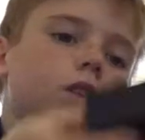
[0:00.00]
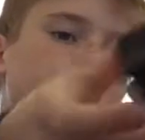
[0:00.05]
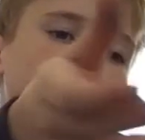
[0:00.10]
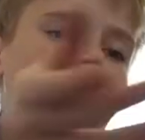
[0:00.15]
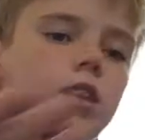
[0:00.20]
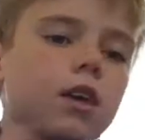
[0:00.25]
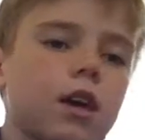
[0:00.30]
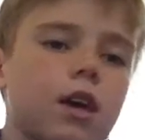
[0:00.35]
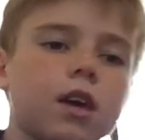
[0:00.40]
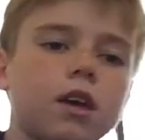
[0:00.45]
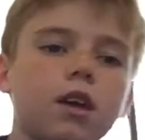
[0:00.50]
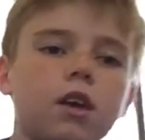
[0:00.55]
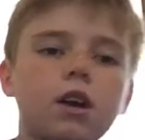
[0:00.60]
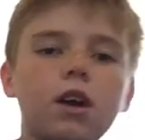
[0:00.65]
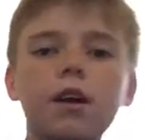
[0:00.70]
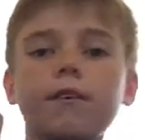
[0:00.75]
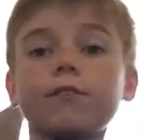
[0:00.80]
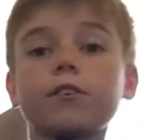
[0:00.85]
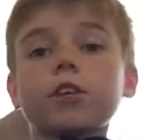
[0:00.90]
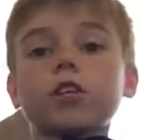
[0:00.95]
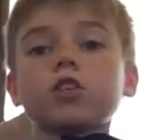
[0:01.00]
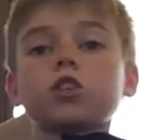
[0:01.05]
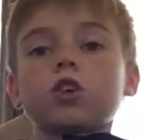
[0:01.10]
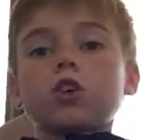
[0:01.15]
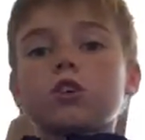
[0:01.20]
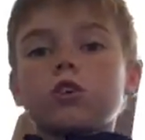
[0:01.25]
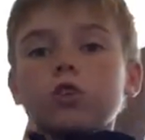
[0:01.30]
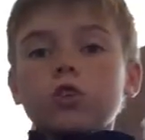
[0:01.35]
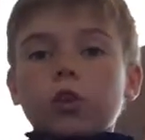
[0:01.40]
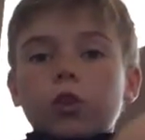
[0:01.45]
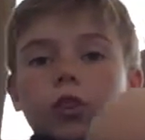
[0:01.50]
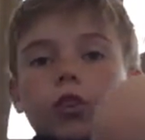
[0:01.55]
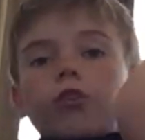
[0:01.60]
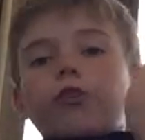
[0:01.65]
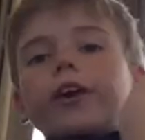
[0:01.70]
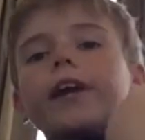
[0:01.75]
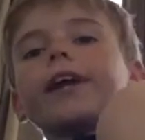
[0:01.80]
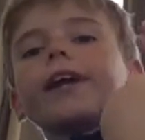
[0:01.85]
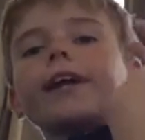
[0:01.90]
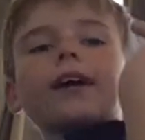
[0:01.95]
Okay, I've just showed you
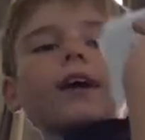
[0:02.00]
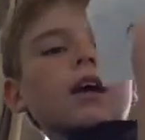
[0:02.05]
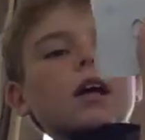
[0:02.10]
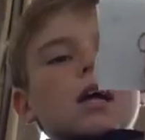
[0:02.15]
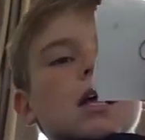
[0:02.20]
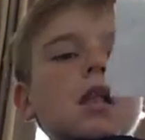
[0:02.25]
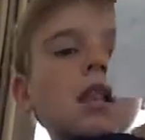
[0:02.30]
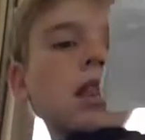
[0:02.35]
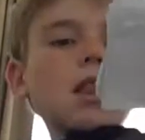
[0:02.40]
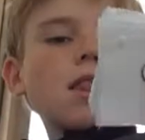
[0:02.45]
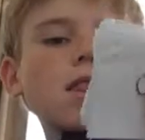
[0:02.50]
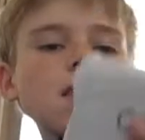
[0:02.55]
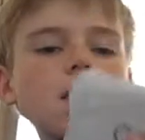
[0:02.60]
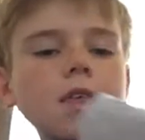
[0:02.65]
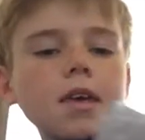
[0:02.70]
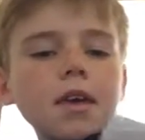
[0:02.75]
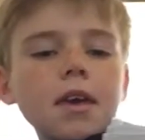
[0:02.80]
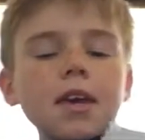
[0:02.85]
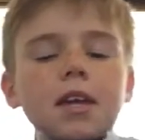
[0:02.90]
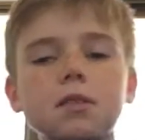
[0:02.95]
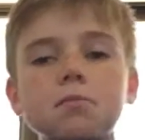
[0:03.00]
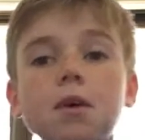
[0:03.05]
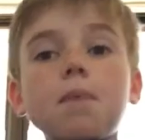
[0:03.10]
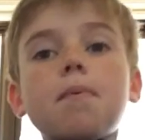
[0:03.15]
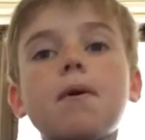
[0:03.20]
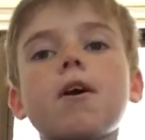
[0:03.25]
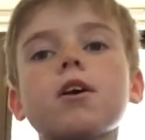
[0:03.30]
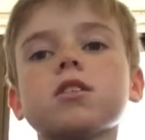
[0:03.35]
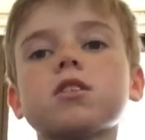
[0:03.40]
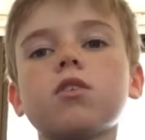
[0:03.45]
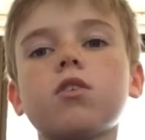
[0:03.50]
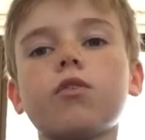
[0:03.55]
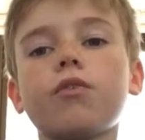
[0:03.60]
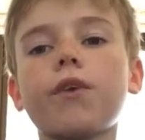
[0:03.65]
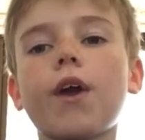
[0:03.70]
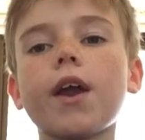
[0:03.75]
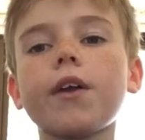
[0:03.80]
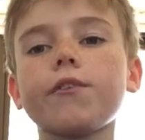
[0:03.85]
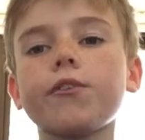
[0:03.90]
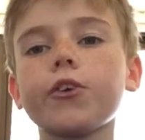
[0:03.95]
3. Here's my personal
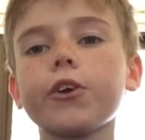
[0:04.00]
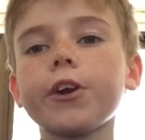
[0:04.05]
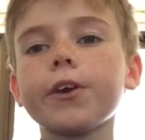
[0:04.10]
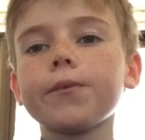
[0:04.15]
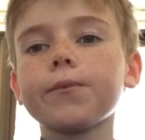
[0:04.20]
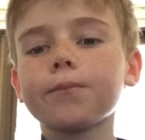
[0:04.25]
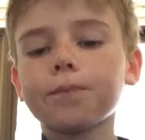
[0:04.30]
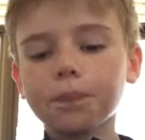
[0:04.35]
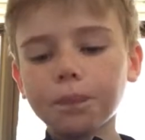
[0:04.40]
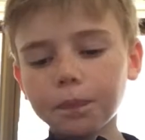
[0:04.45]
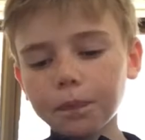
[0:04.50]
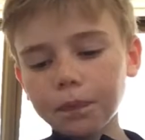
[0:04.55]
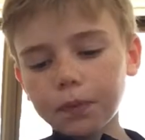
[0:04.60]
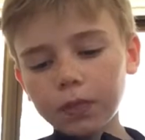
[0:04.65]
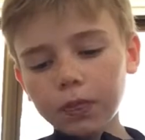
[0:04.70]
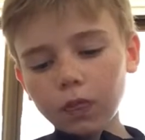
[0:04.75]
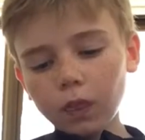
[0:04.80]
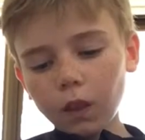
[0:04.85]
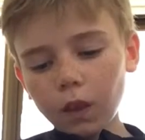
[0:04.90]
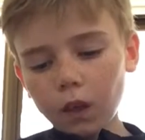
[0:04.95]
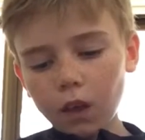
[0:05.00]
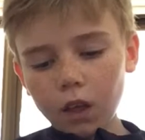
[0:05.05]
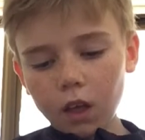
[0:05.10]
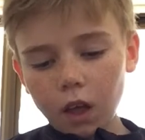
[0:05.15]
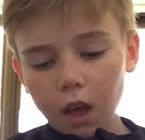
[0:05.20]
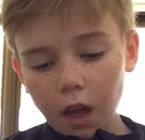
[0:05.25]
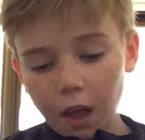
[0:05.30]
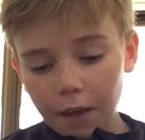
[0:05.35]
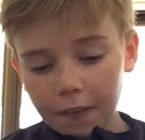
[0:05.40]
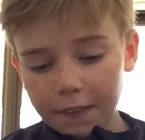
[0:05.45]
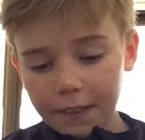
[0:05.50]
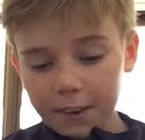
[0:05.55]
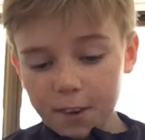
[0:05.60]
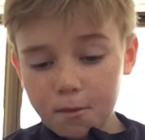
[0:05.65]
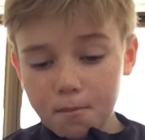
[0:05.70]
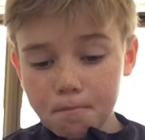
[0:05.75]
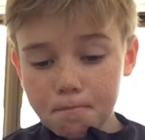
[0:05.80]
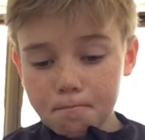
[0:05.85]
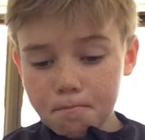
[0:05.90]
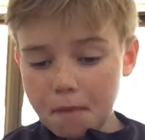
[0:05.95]
favorite. The
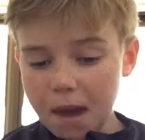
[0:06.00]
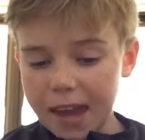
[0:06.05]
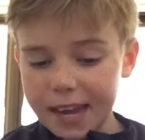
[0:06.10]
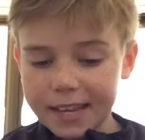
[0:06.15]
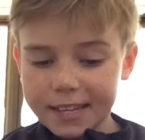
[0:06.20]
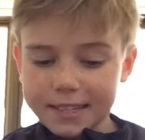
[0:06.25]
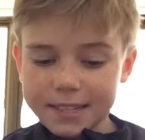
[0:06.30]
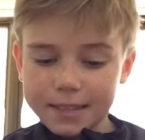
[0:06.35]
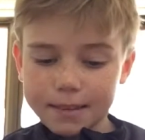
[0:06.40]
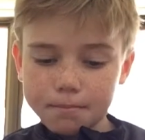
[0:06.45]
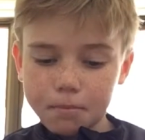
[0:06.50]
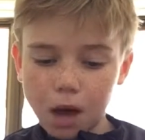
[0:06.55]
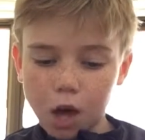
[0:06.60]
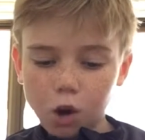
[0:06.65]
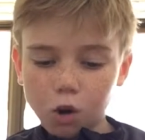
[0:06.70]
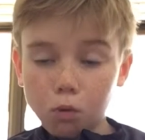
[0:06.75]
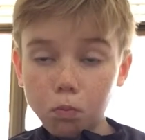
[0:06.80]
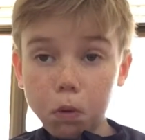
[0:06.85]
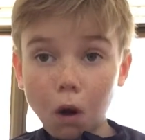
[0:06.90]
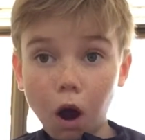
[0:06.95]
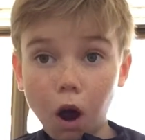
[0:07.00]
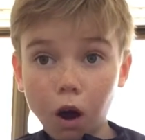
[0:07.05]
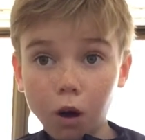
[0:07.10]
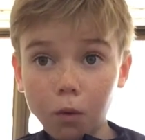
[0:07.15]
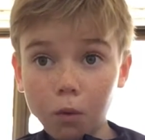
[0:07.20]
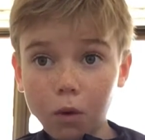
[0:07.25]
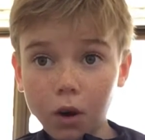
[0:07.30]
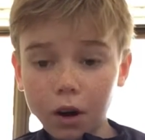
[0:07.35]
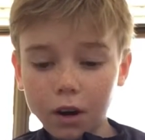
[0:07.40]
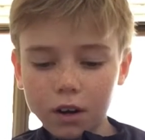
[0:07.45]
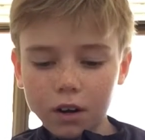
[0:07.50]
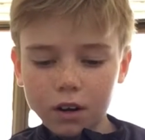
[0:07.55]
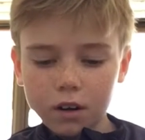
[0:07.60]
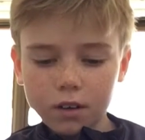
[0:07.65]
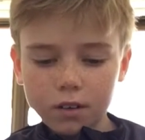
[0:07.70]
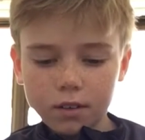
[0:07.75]
Amazing Battle Part 1.